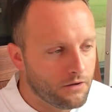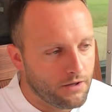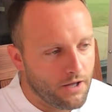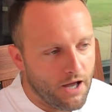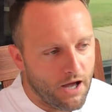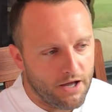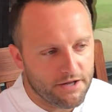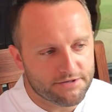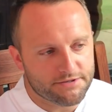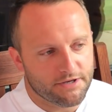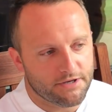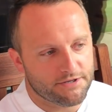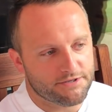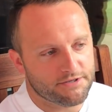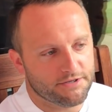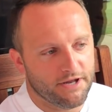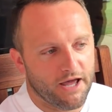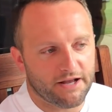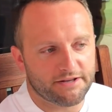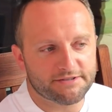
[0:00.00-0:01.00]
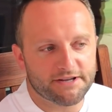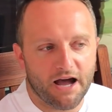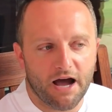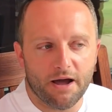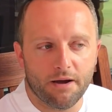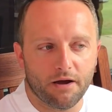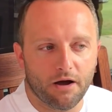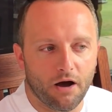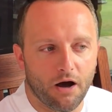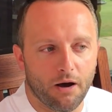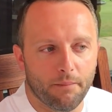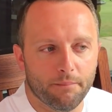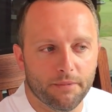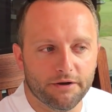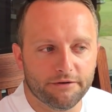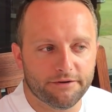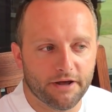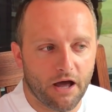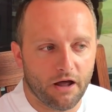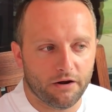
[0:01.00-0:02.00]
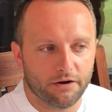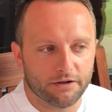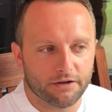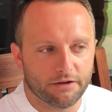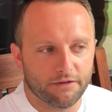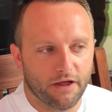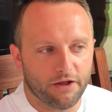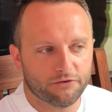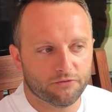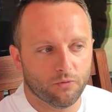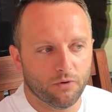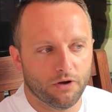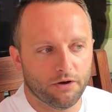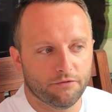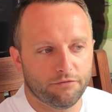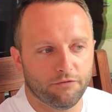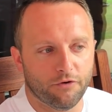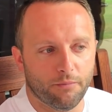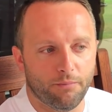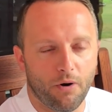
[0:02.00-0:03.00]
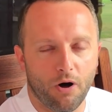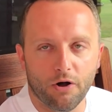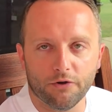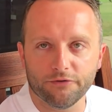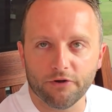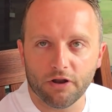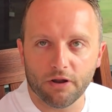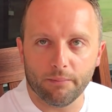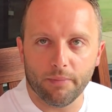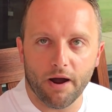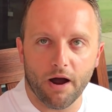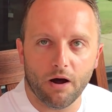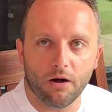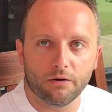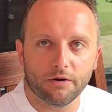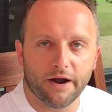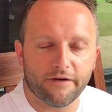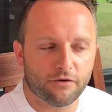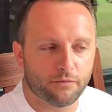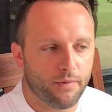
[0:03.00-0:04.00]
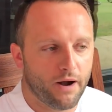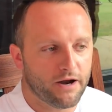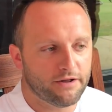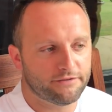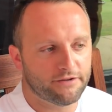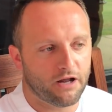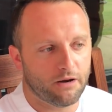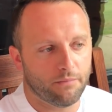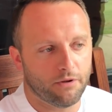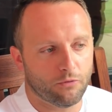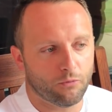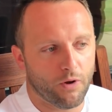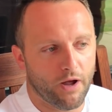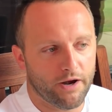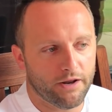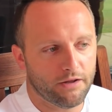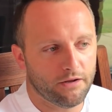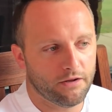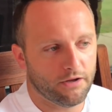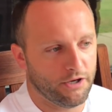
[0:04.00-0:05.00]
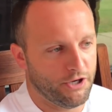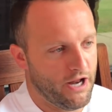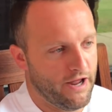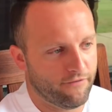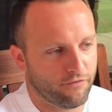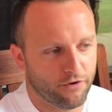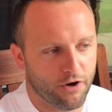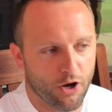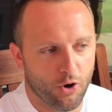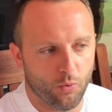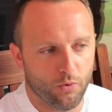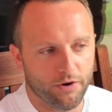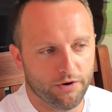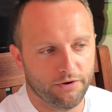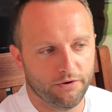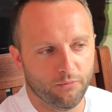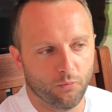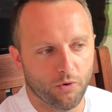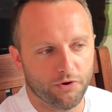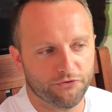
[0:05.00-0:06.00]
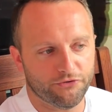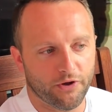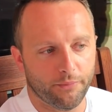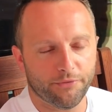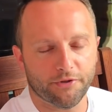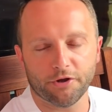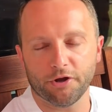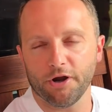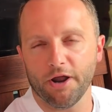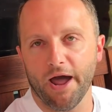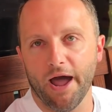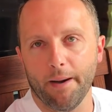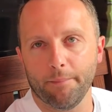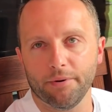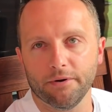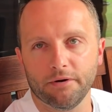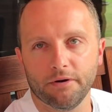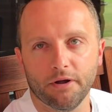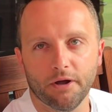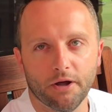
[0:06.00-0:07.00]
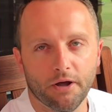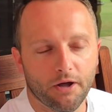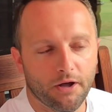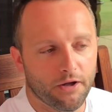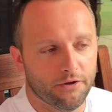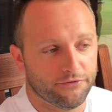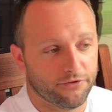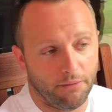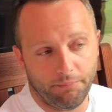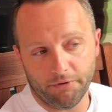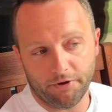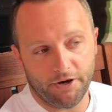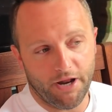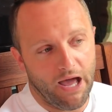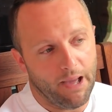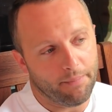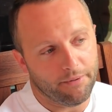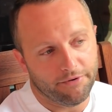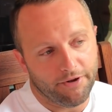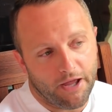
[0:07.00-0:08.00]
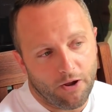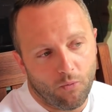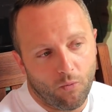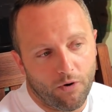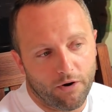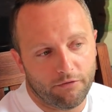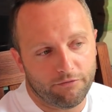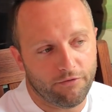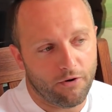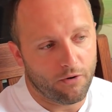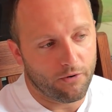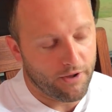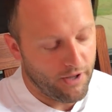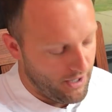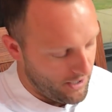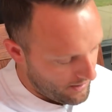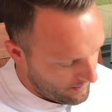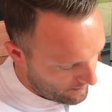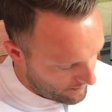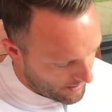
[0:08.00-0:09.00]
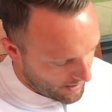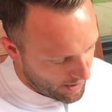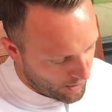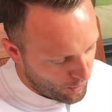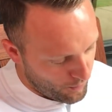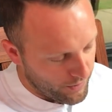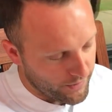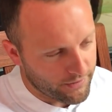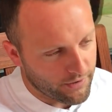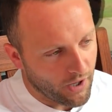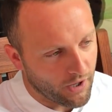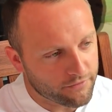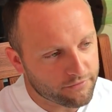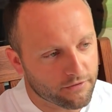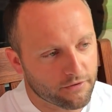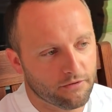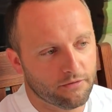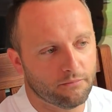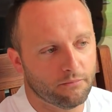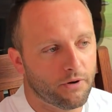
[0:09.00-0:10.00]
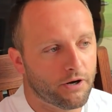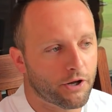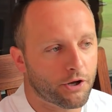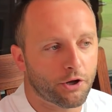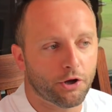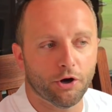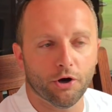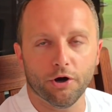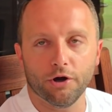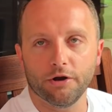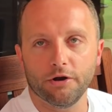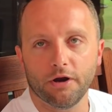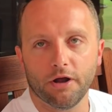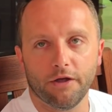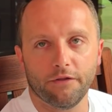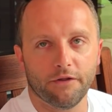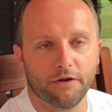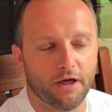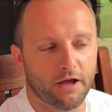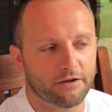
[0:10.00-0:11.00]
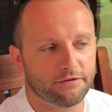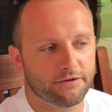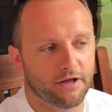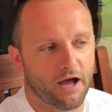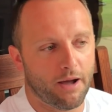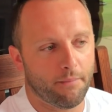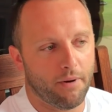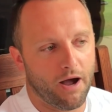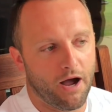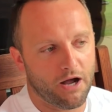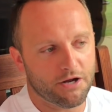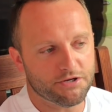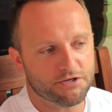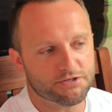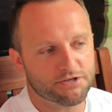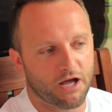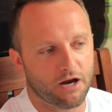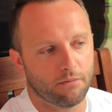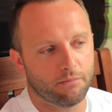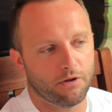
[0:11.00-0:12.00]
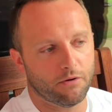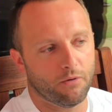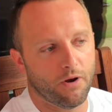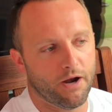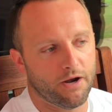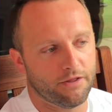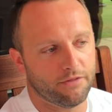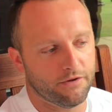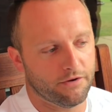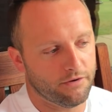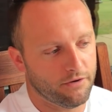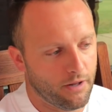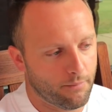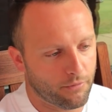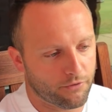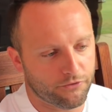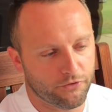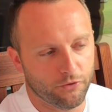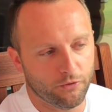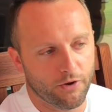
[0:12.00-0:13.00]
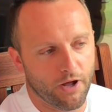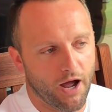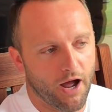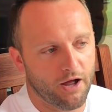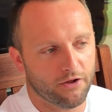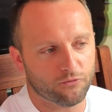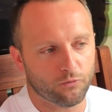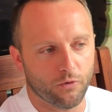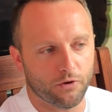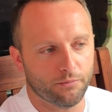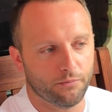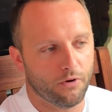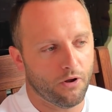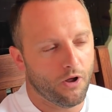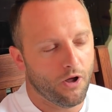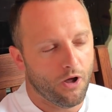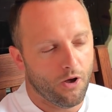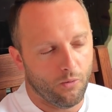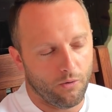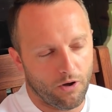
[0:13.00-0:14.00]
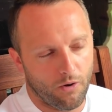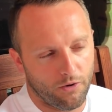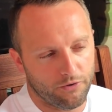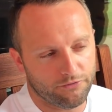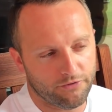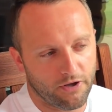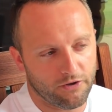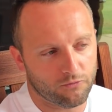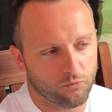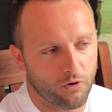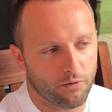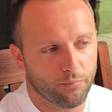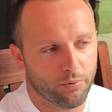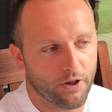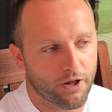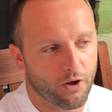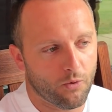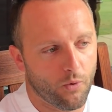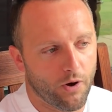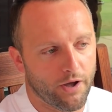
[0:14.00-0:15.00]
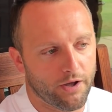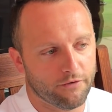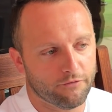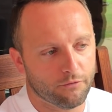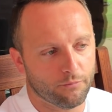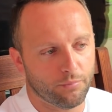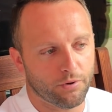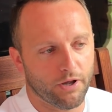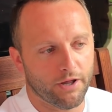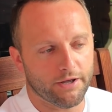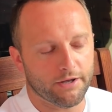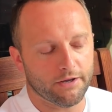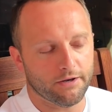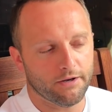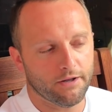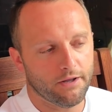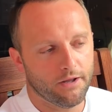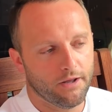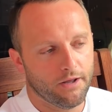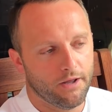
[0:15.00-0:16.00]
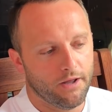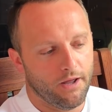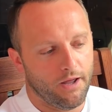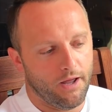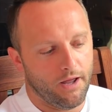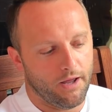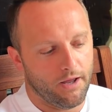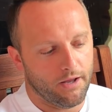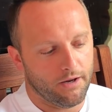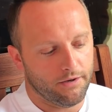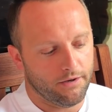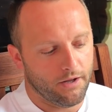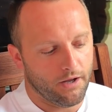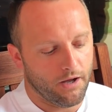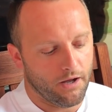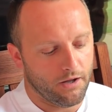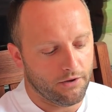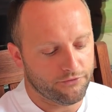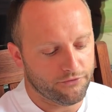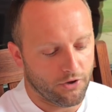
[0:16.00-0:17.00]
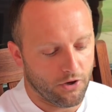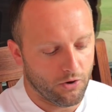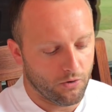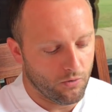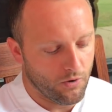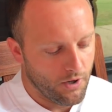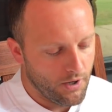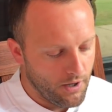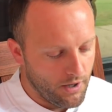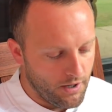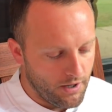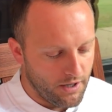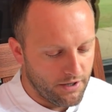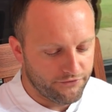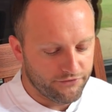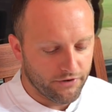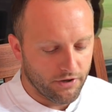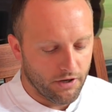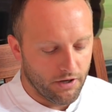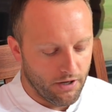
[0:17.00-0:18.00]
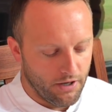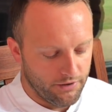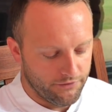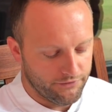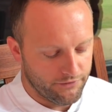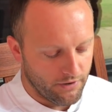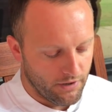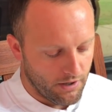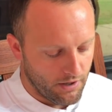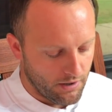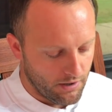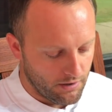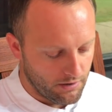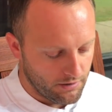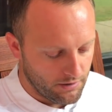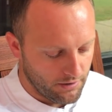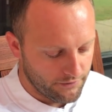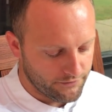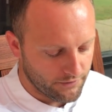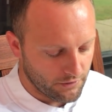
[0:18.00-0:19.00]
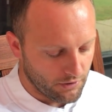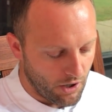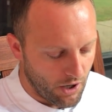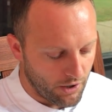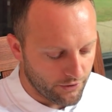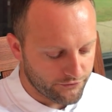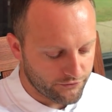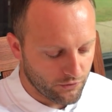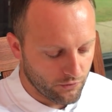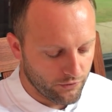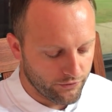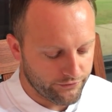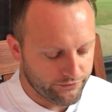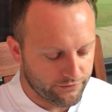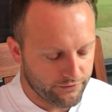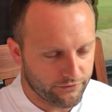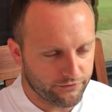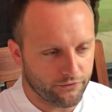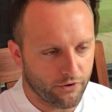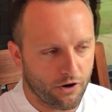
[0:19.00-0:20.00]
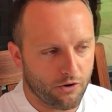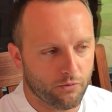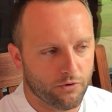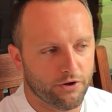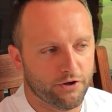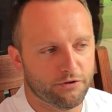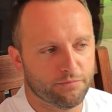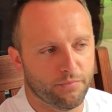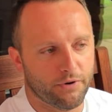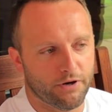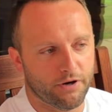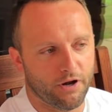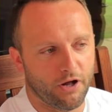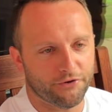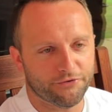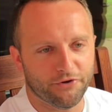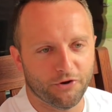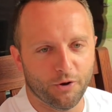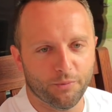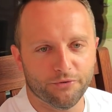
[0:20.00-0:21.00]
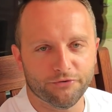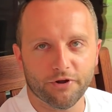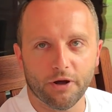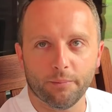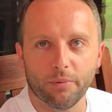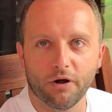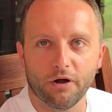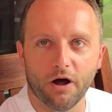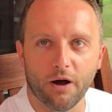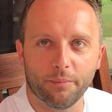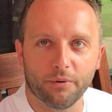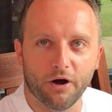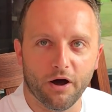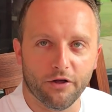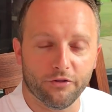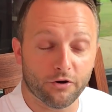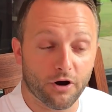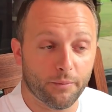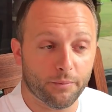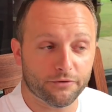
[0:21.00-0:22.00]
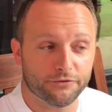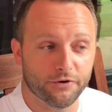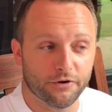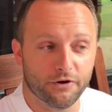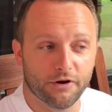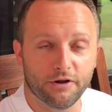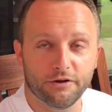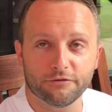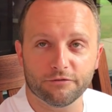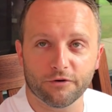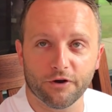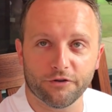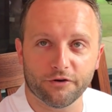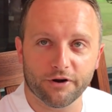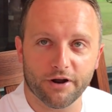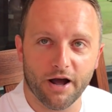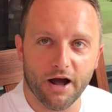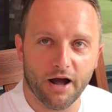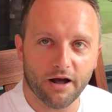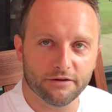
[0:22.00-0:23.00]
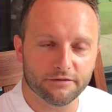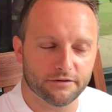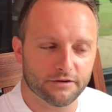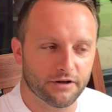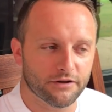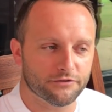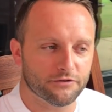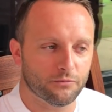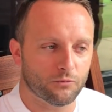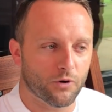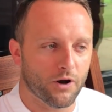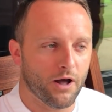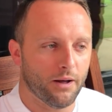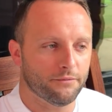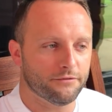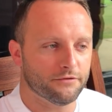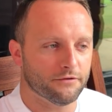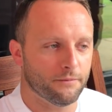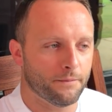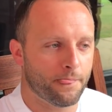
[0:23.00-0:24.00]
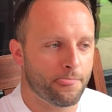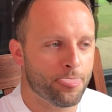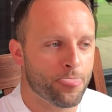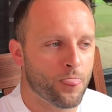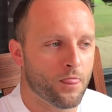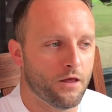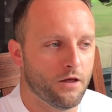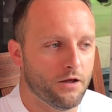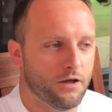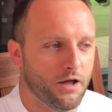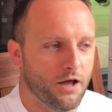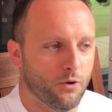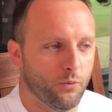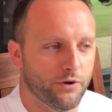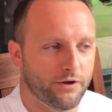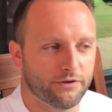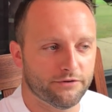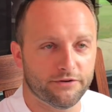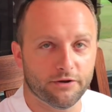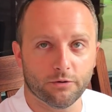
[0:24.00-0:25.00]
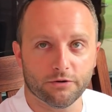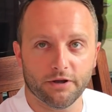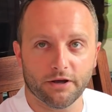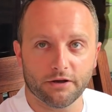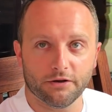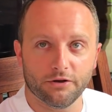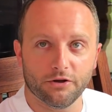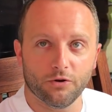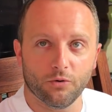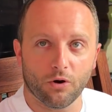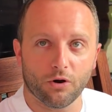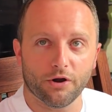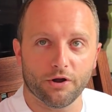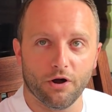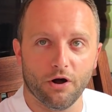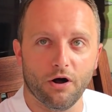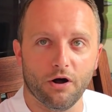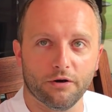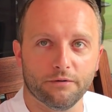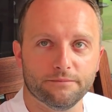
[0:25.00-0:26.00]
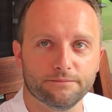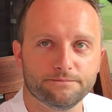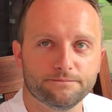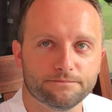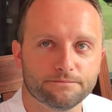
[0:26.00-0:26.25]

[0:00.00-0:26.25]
Yeah, it's the next guy up mentality. That's what football is all about. Everybody's got to be ready. You never know when something could happen. Something could happen day one of fall camp. I hope it doesn't, but it could. And the next guy behind you's got to be ready. The number two guy's one, they always say, is one play away from playing. And so it's a loss to us to start with, but it also opens up other opportunities for other guys to get some reps, and we can see what they can do early on.